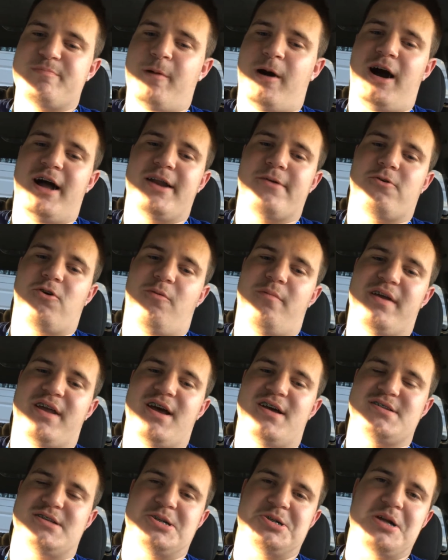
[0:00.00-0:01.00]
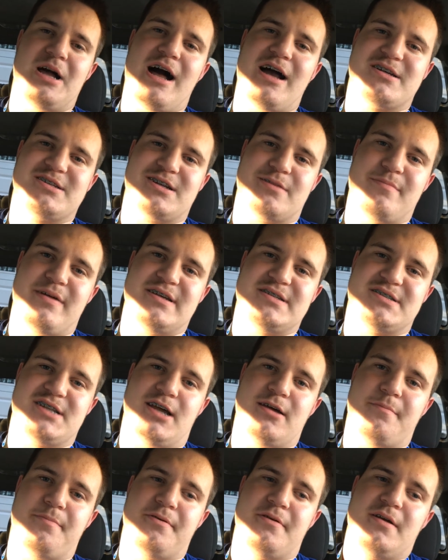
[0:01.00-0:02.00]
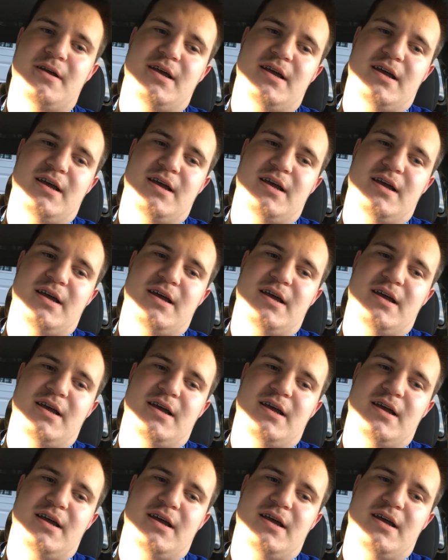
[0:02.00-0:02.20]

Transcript: body roll because the shocks are messed up.